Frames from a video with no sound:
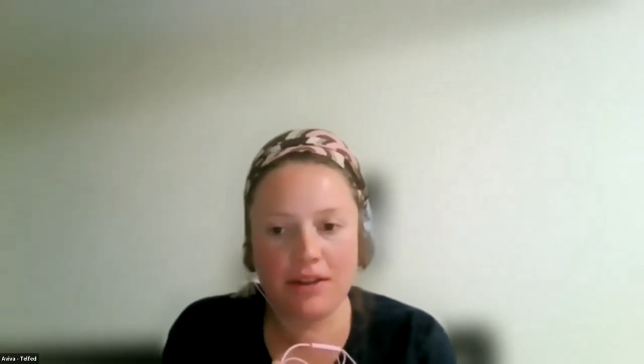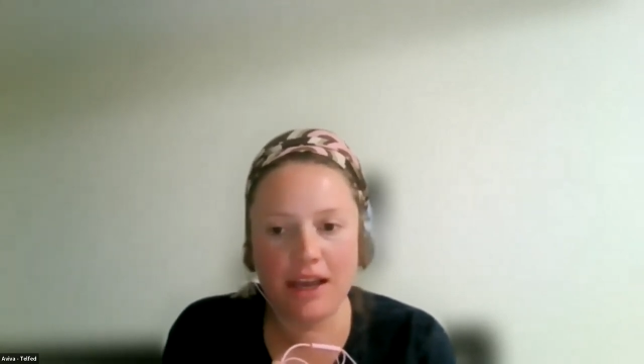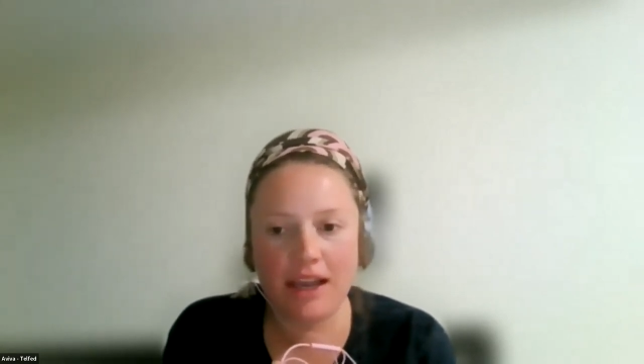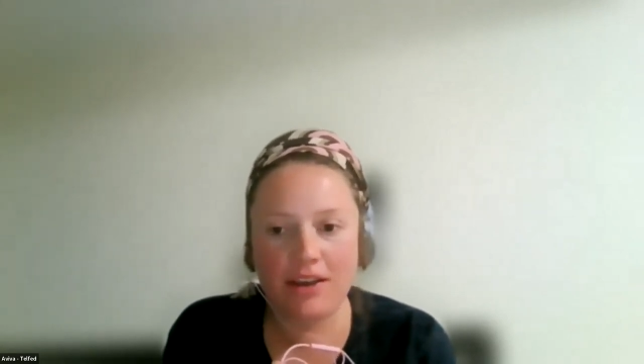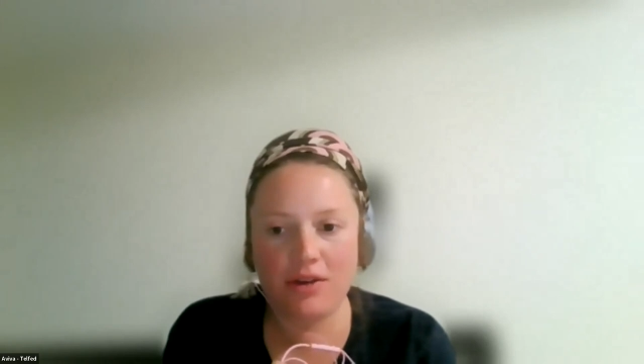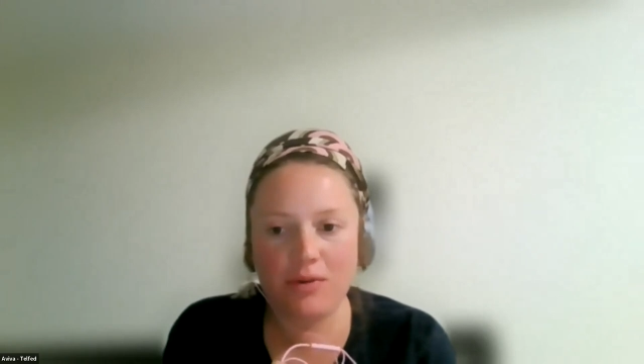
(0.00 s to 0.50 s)

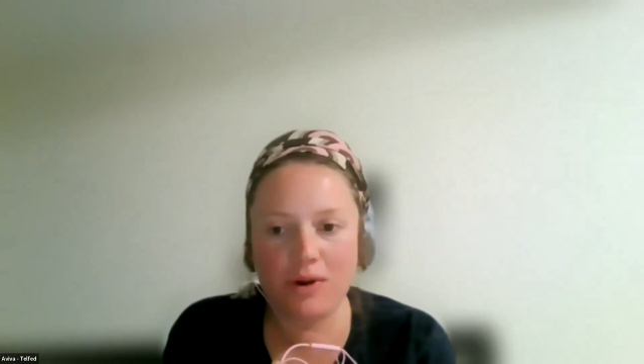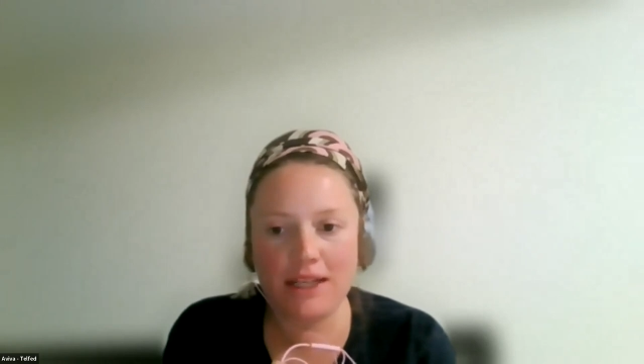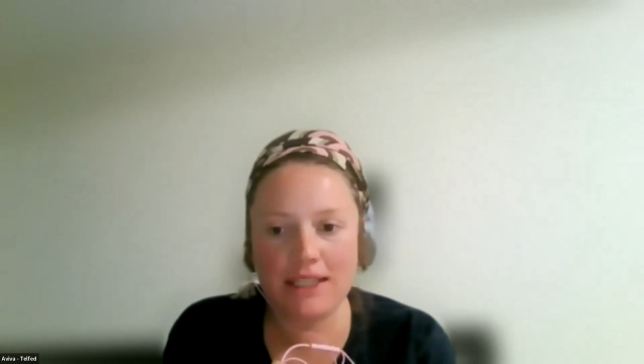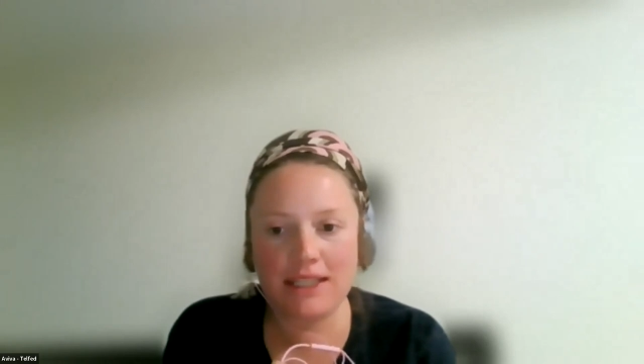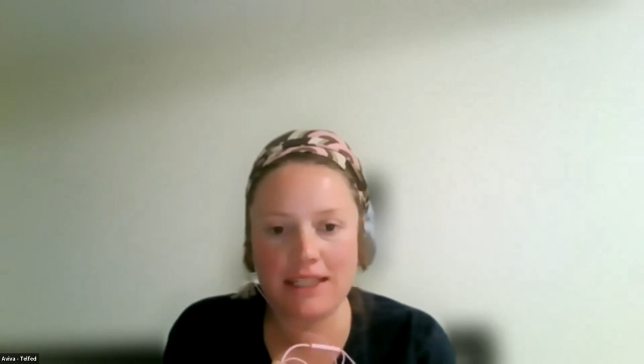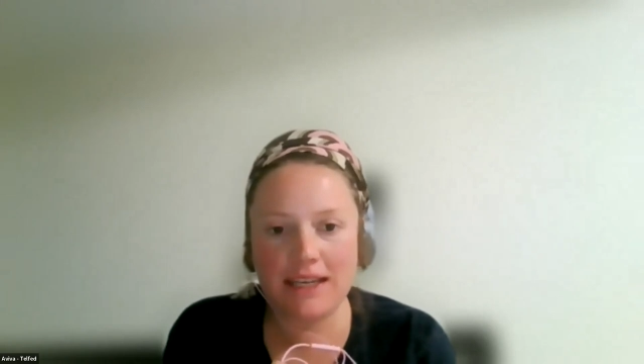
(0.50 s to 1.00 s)
Thank you
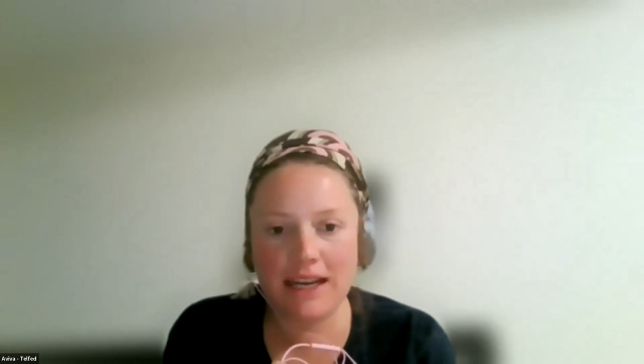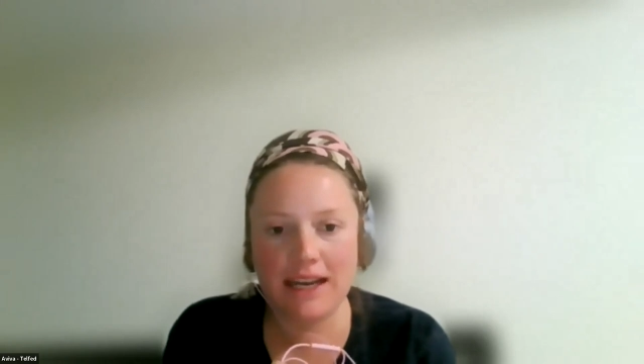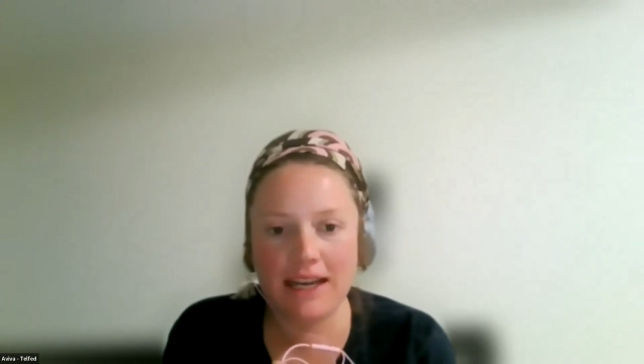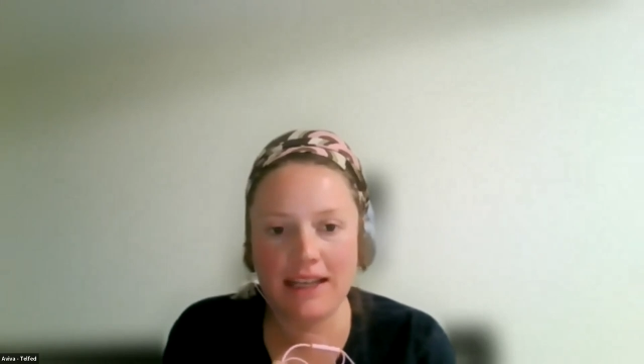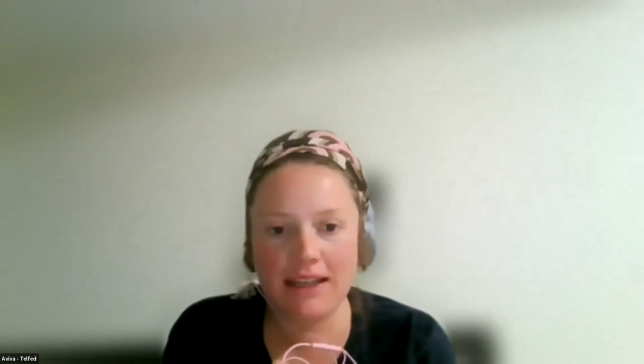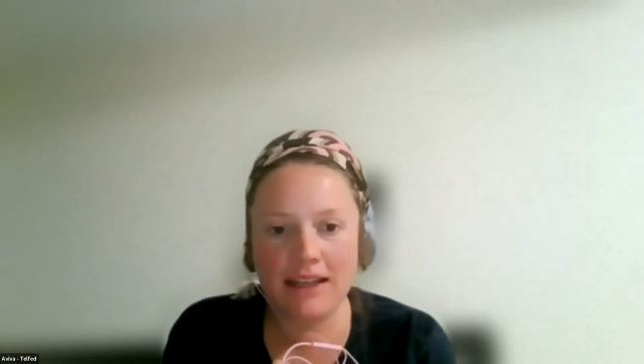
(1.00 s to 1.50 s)
once
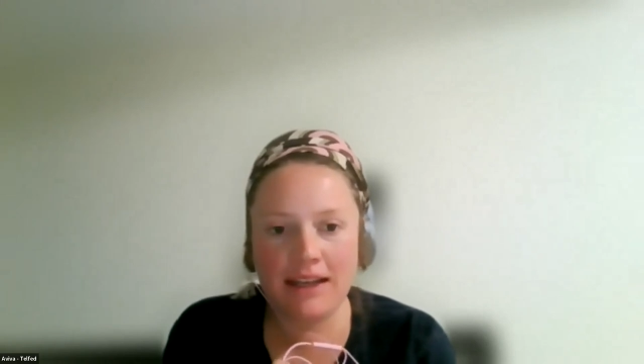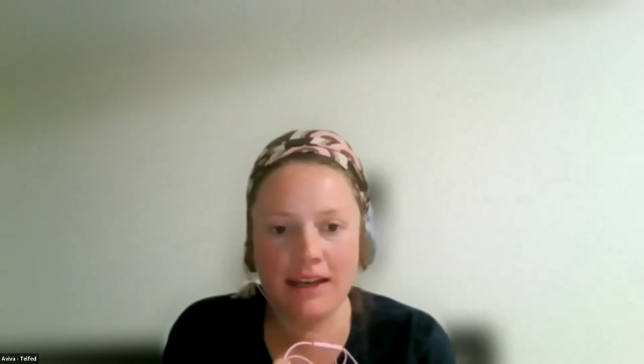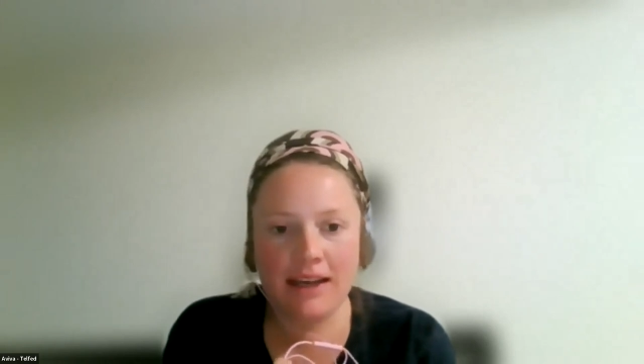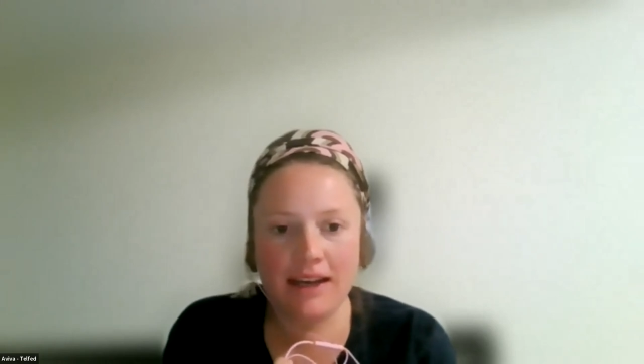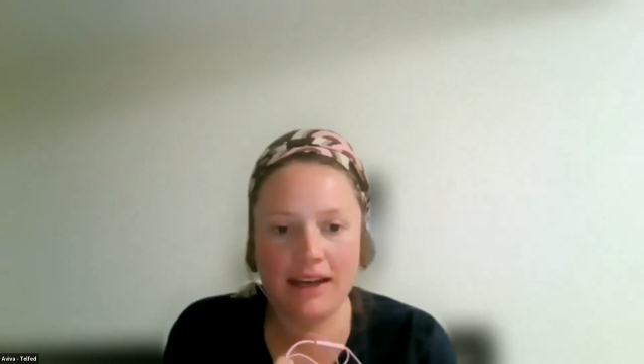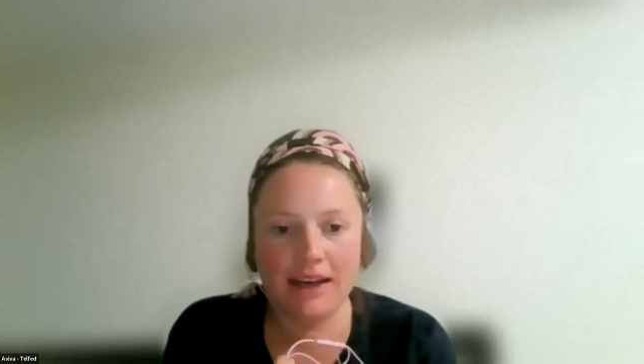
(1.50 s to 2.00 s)
again.
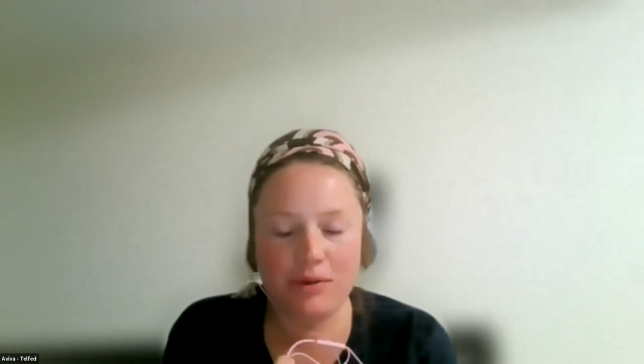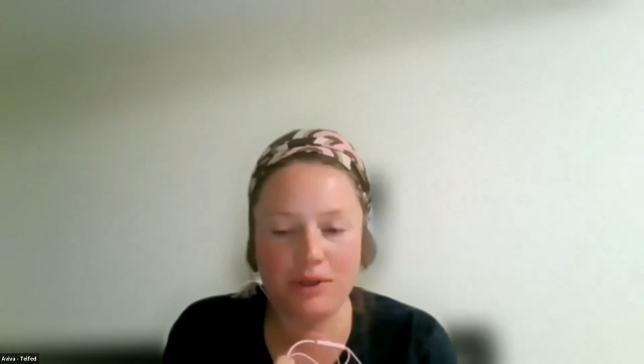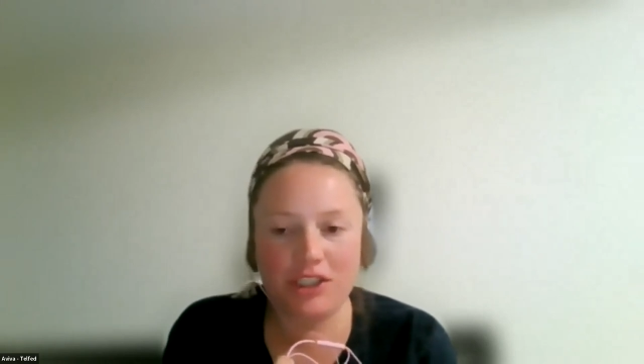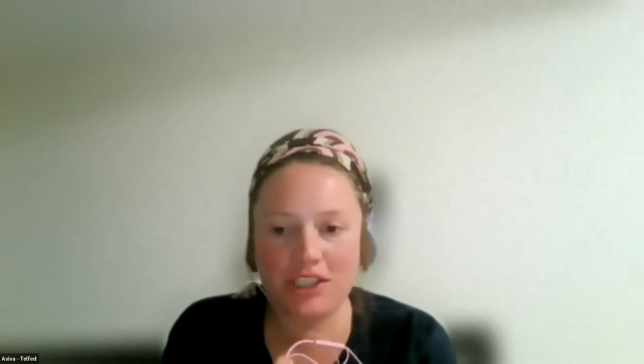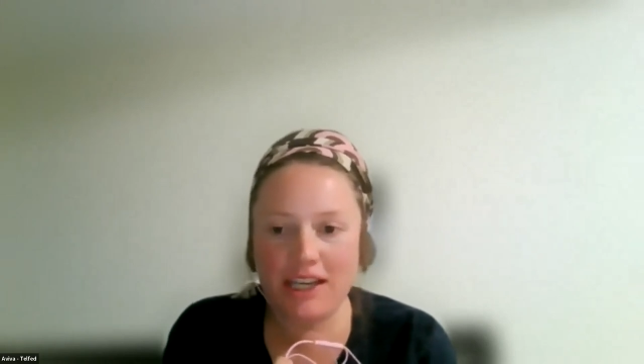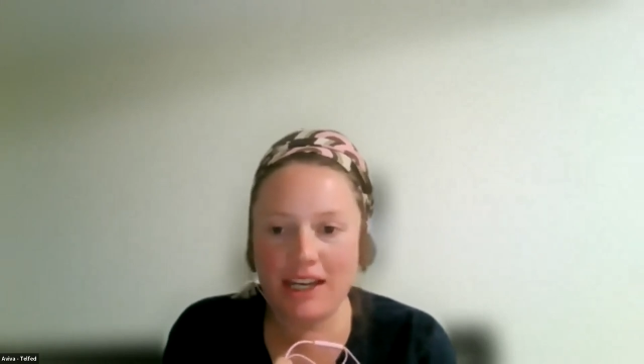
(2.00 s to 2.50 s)

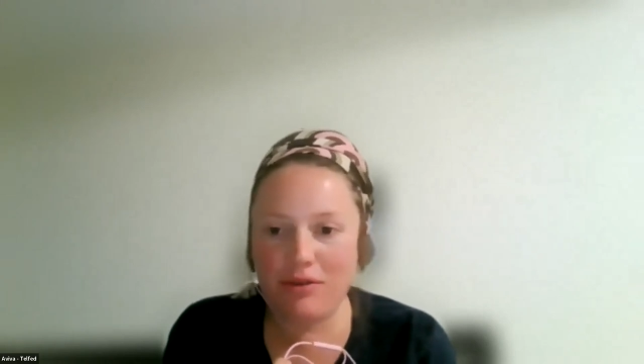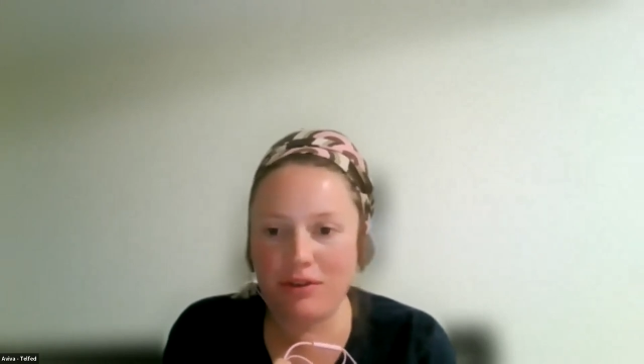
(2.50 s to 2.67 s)
Wishing